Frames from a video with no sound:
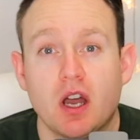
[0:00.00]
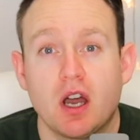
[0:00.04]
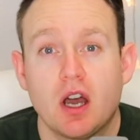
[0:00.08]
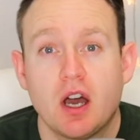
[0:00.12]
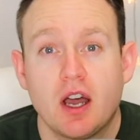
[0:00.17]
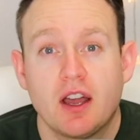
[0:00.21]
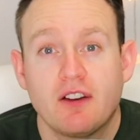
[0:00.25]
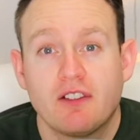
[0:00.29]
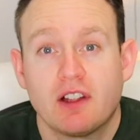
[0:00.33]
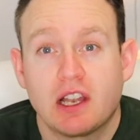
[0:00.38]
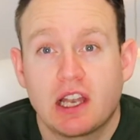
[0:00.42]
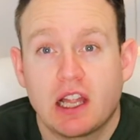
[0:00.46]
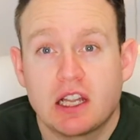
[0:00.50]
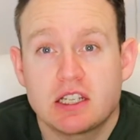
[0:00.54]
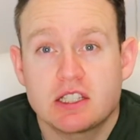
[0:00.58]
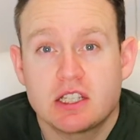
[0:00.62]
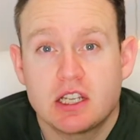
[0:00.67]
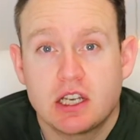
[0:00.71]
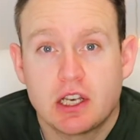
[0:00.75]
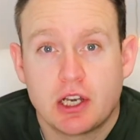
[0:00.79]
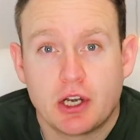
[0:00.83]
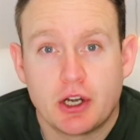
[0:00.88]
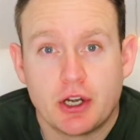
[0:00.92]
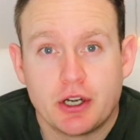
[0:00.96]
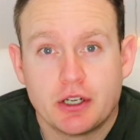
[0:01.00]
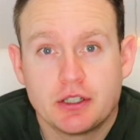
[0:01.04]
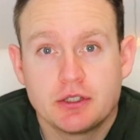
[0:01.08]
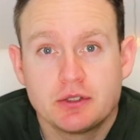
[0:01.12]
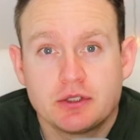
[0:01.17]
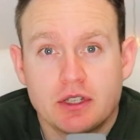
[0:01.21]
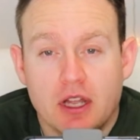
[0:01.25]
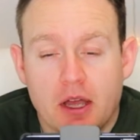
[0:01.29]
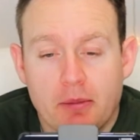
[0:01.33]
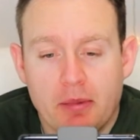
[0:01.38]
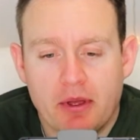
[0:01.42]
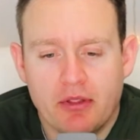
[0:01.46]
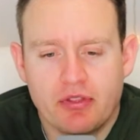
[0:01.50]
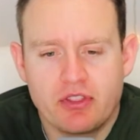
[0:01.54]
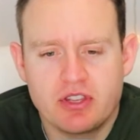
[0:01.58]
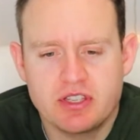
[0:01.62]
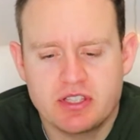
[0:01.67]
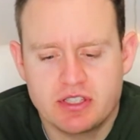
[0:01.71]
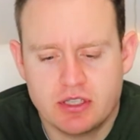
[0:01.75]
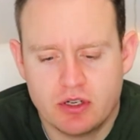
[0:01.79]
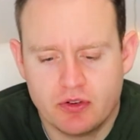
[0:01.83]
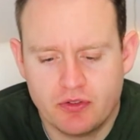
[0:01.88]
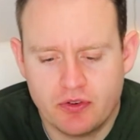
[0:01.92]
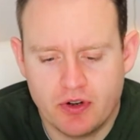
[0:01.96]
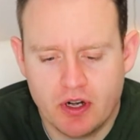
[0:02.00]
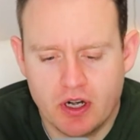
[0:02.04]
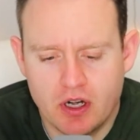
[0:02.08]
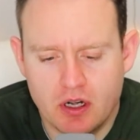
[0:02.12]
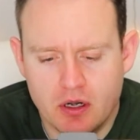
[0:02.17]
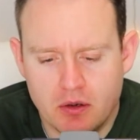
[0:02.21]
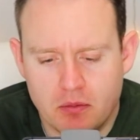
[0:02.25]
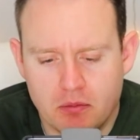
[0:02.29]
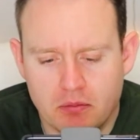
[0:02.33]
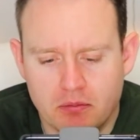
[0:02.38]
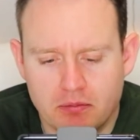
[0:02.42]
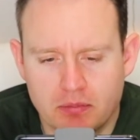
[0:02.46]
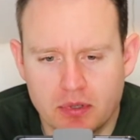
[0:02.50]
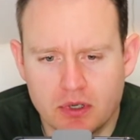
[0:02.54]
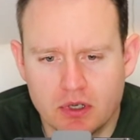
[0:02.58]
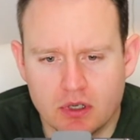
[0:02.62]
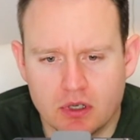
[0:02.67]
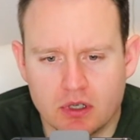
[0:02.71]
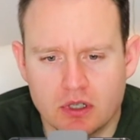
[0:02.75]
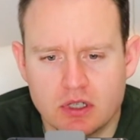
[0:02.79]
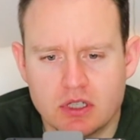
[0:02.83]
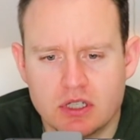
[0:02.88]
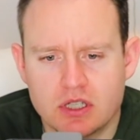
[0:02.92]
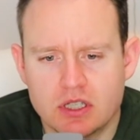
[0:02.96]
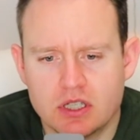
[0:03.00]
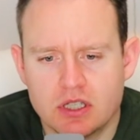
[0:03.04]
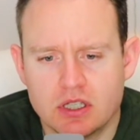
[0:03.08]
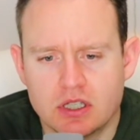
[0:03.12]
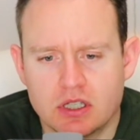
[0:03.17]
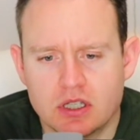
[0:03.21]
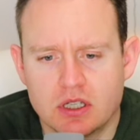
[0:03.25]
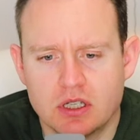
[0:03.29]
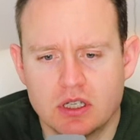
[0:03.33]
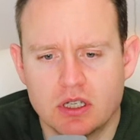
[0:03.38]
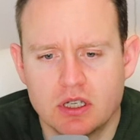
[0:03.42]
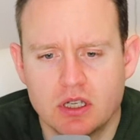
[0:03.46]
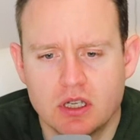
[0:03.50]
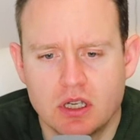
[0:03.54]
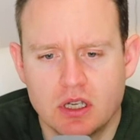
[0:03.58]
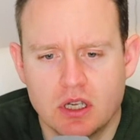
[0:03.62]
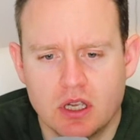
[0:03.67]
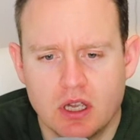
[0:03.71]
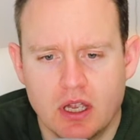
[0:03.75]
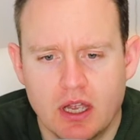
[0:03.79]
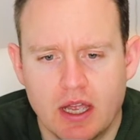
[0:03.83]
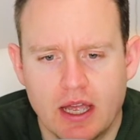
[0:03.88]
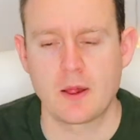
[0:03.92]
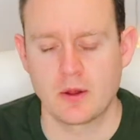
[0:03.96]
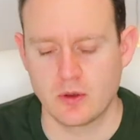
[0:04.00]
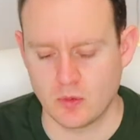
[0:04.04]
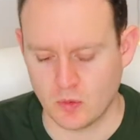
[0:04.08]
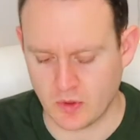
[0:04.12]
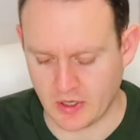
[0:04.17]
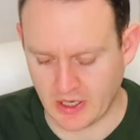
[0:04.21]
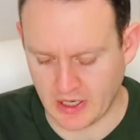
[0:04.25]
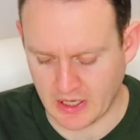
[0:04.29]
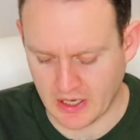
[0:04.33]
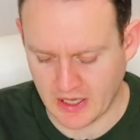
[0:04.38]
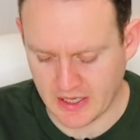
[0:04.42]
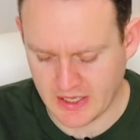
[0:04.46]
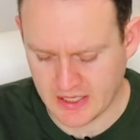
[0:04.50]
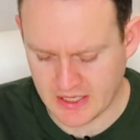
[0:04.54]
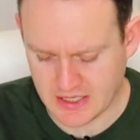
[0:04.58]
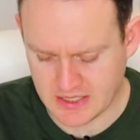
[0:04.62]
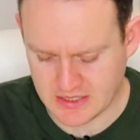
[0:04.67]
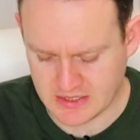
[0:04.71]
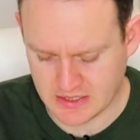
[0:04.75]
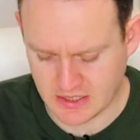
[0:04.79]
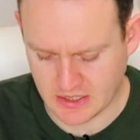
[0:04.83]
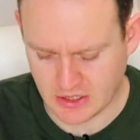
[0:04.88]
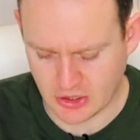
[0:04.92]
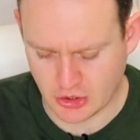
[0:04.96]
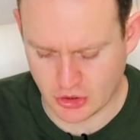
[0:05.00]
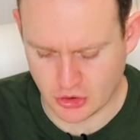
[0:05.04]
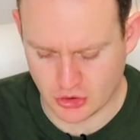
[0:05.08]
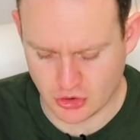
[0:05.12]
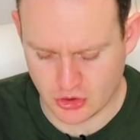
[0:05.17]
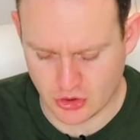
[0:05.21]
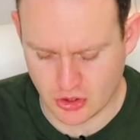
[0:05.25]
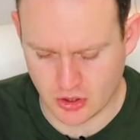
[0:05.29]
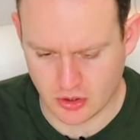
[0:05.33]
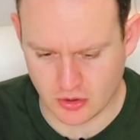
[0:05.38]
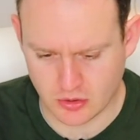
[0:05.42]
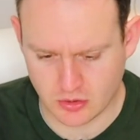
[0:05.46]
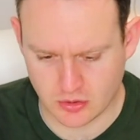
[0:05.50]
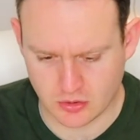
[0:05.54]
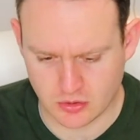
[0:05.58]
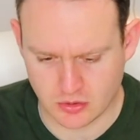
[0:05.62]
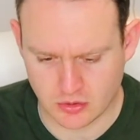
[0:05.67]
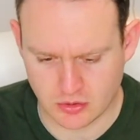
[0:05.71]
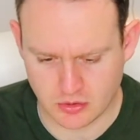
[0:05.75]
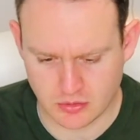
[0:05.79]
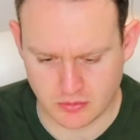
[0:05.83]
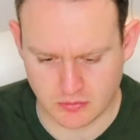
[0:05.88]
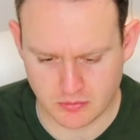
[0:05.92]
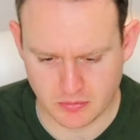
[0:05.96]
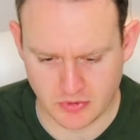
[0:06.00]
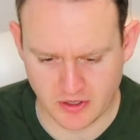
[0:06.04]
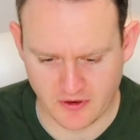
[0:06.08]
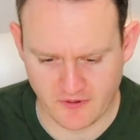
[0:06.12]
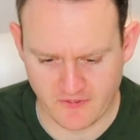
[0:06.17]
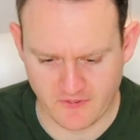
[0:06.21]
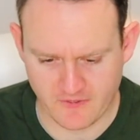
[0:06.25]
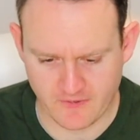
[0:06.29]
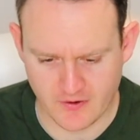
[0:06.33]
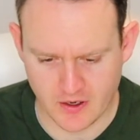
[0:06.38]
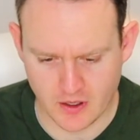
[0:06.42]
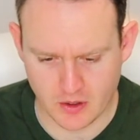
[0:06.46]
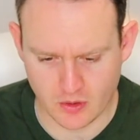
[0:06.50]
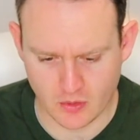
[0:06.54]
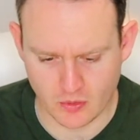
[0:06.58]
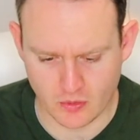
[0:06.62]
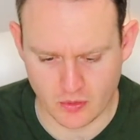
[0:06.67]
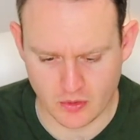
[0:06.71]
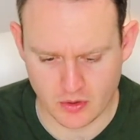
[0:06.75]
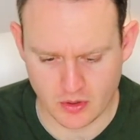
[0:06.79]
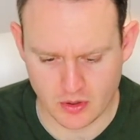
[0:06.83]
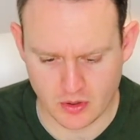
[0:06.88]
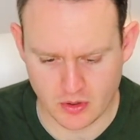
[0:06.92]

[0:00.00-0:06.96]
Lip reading: I have a lot to learn about this so far, but what I like is I can control my phone